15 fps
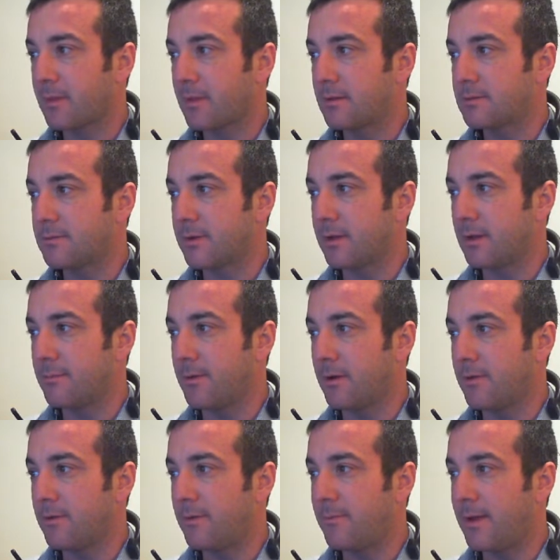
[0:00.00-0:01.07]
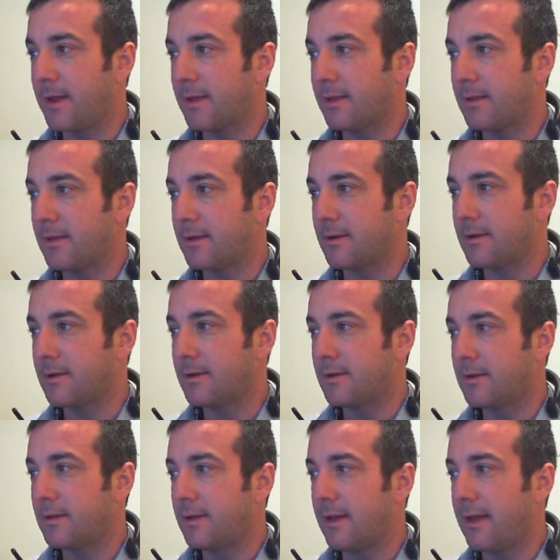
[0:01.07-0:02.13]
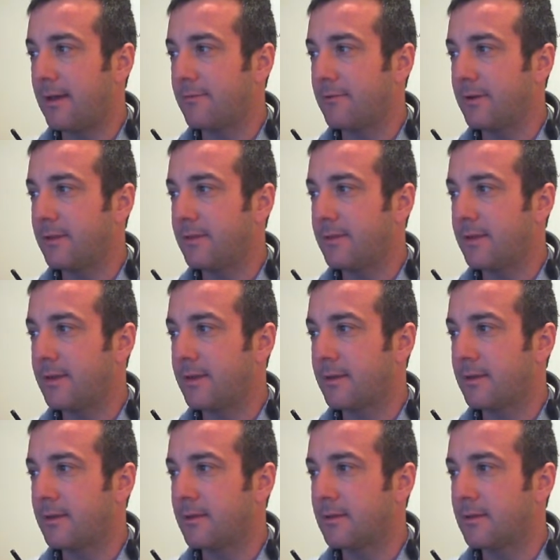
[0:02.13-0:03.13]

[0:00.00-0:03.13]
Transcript: So we're going to come all the way back here. Everything